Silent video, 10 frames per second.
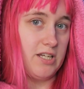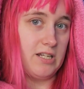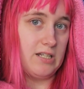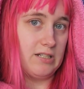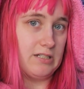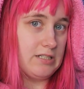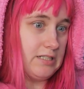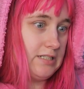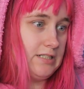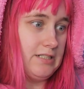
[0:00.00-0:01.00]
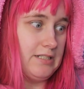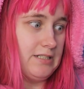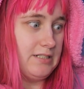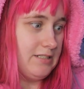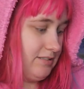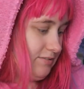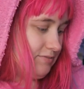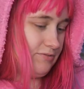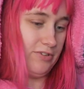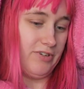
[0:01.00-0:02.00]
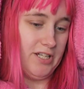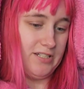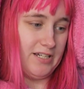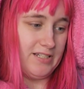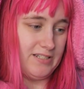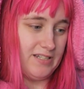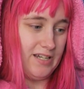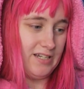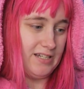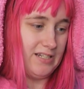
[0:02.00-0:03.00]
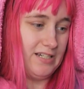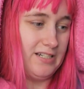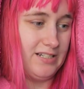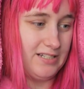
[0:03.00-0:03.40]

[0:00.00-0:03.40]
dating for Valentine's Day.